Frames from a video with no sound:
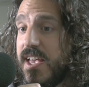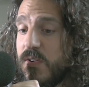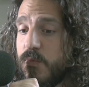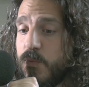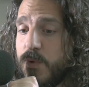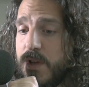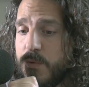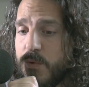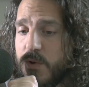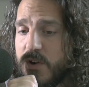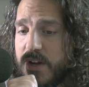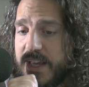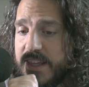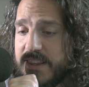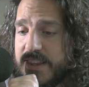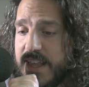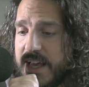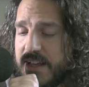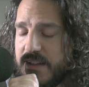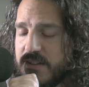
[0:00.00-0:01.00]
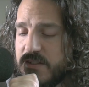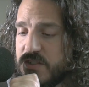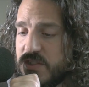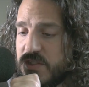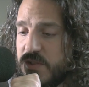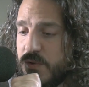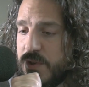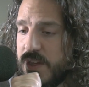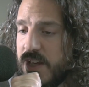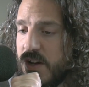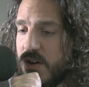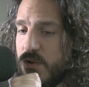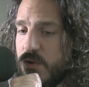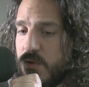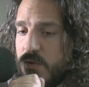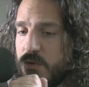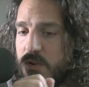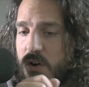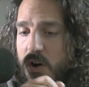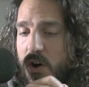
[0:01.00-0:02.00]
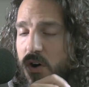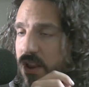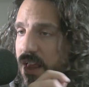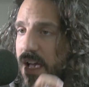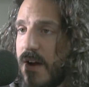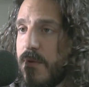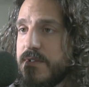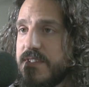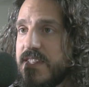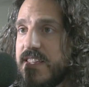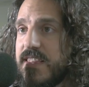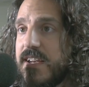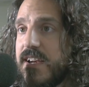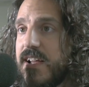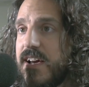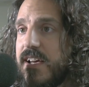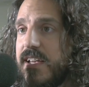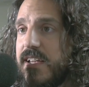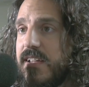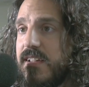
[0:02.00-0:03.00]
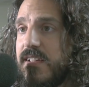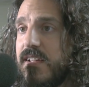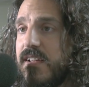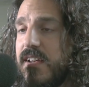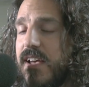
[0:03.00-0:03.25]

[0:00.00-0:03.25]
And we were in that studio all hours of the night